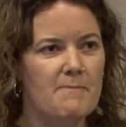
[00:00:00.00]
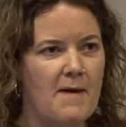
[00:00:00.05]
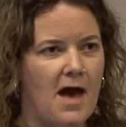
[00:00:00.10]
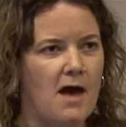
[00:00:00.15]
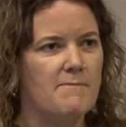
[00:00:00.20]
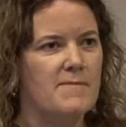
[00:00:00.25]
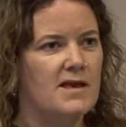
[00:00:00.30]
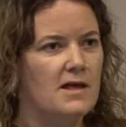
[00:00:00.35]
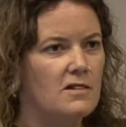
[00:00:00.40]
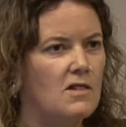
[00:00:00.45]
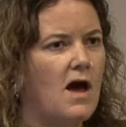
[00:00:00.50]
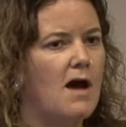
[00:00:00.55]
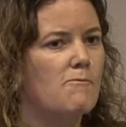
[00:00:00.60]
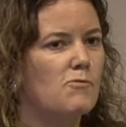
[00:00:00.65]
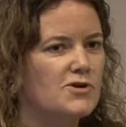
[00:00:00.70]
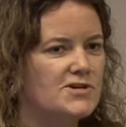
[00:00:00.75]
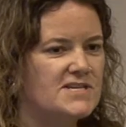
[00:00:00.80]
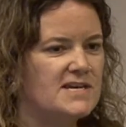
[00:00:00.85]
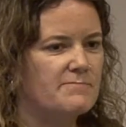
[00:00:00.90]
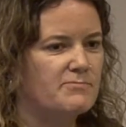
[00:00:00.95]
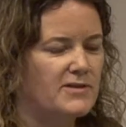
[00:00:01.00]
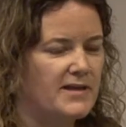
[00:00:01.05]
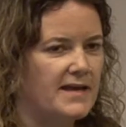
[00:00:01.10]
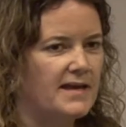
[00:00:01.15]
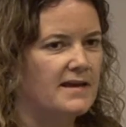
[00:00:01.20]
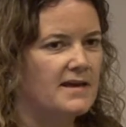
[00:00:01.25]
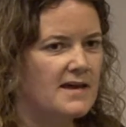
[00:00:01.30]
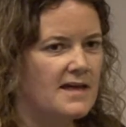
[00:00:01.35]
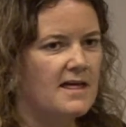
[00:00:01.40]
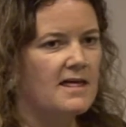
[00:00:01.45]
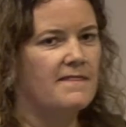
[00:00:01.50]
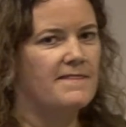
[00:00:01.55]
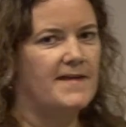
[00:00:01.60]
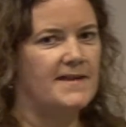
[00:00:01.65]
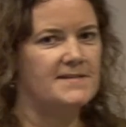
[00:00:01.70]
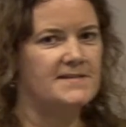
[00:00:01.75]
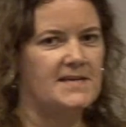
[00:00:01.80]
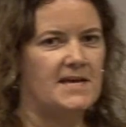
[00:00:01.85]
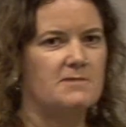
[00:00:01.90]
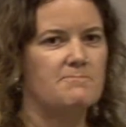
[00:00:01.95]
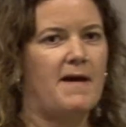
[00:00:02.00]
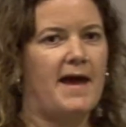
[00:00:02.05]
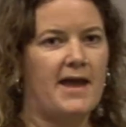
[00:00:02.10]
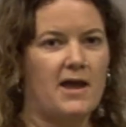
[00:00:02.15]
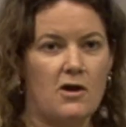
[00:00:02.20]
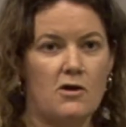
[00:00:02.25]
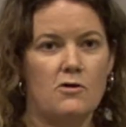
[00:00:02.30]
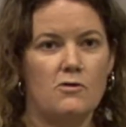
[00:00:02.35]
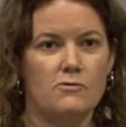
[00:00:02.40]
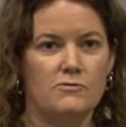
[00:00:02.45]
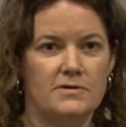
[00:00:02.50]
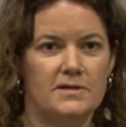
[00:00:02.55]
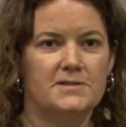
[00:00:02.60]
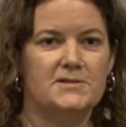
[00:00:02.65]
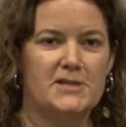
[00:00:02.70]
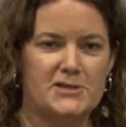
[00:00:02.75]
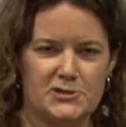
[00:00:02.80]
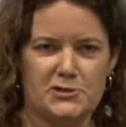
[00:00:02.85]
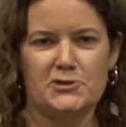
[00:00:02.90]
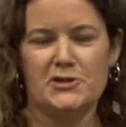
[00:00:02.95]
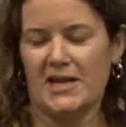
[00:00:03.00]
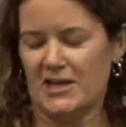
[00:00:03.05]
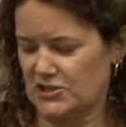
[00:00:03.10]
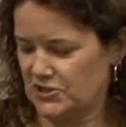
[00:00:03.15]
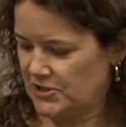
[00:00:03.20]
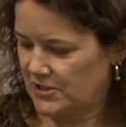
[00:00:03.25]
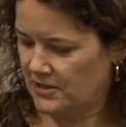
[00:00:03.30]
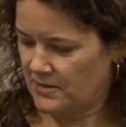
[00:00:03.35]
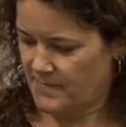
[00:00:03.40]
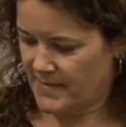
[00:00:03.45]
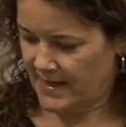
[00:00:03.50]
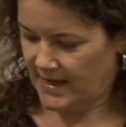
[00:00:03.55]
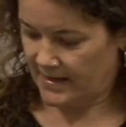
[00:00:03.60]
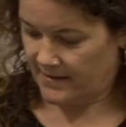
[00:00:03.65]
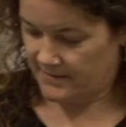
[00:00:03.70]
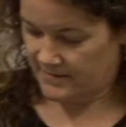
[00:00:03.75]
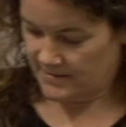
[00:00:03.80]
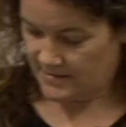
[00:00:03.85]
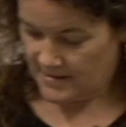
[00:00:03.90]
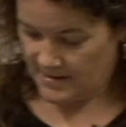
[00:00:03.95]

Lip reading: about me a lot more deeply than did my own dissertation committee.